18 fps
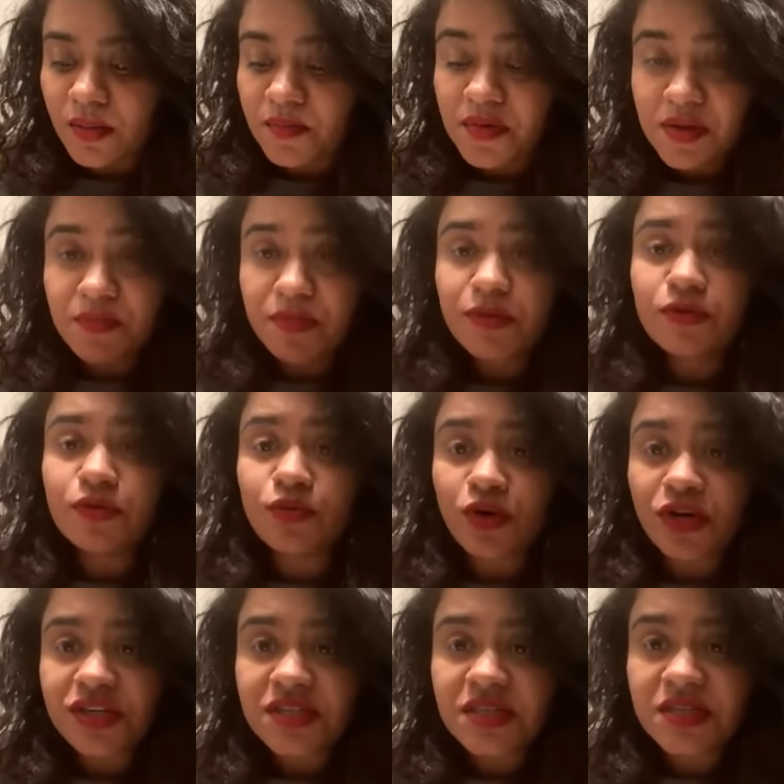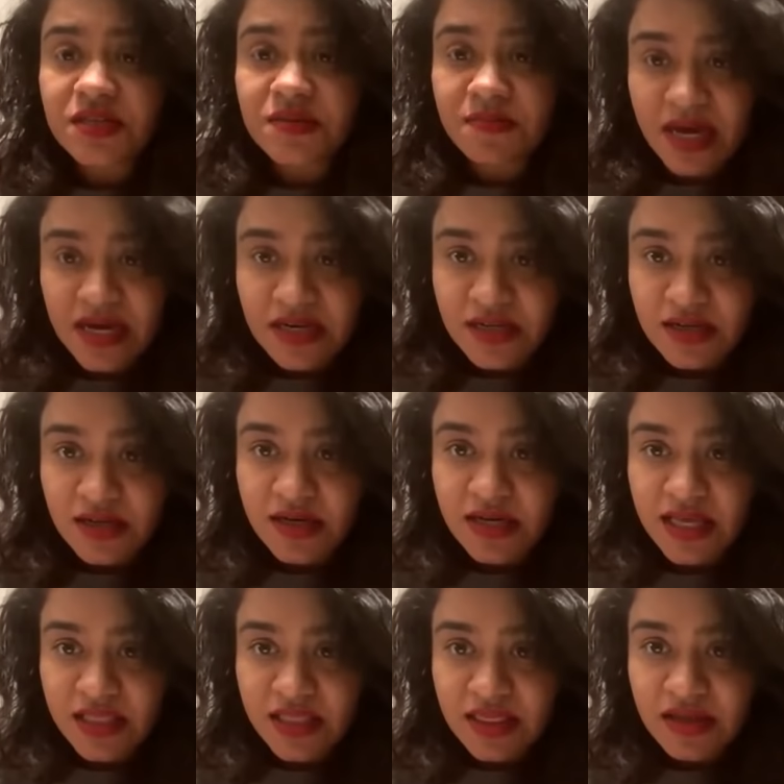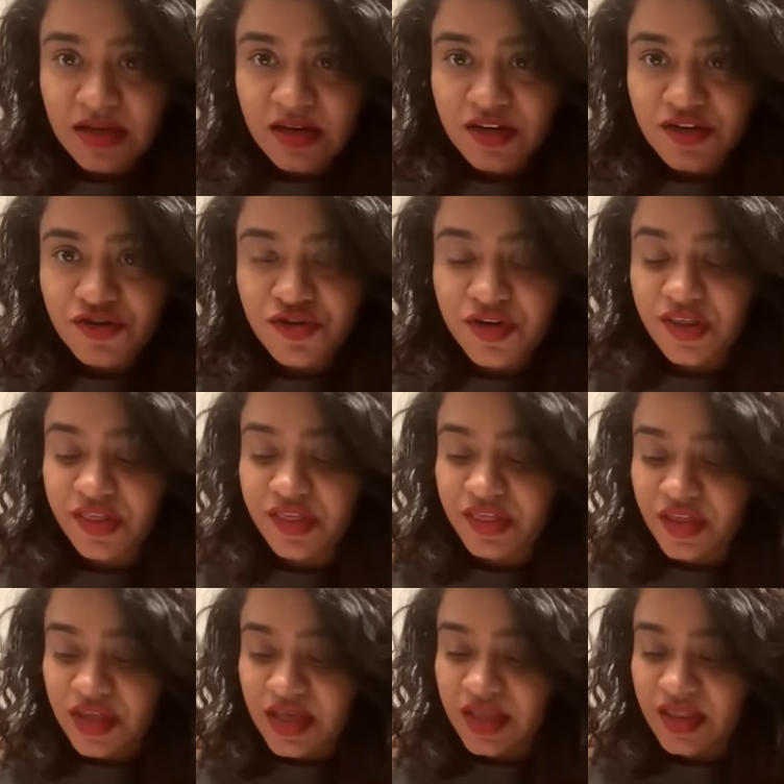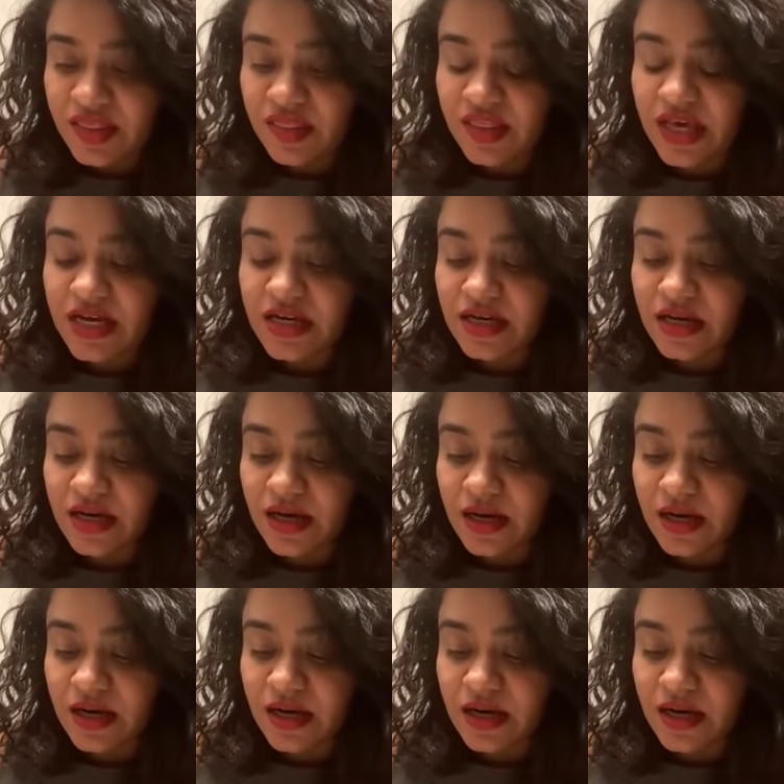people who voices matter in the country think that